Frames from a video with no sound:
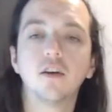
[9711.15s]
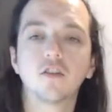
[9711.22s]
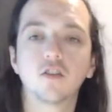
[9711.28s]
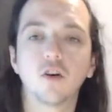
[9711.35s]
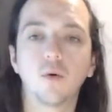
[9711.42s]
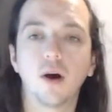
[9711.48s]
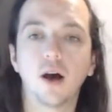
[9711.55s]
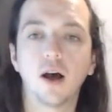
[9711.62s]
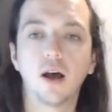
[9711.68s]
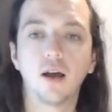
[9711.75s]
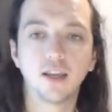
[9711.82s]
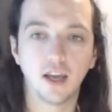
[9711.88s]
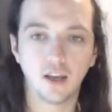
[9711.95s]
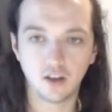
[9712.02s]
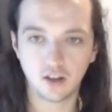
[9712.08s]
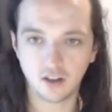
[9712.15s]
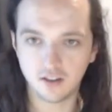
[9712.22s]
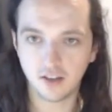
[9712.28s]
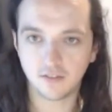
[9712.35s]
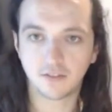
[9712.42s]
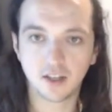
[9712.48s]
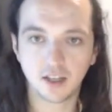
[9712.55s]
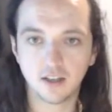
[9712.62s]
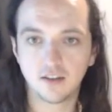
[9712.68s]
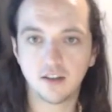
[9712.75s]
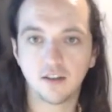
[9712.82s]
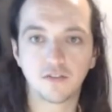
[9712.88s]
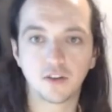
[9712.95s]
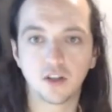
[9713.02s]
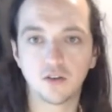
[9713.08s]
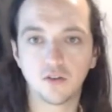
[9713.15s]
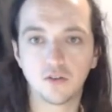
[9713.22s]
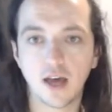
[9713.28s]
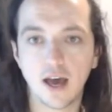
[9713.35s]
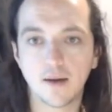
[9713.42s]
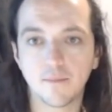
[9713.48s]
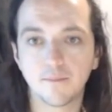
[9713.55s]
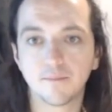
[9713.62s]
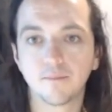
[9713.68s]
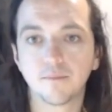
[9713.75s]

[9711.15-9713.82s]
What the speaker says: So, yeah, you can definitely do that.